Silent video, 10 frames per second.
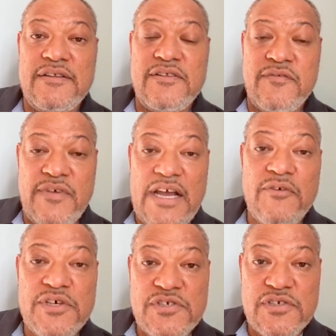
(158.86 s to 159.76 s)
The
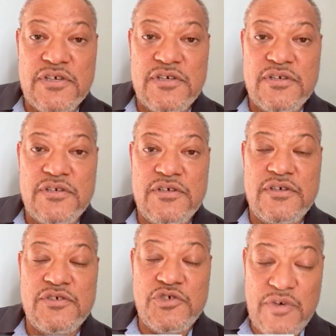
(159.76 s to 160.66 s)
virus
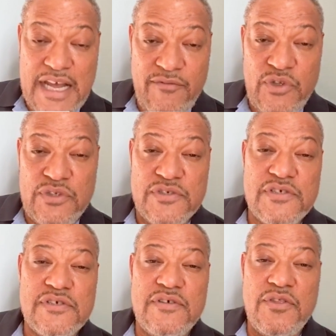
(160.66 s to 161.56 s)

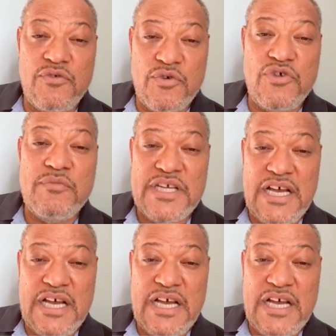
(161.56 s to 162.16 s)
travels through human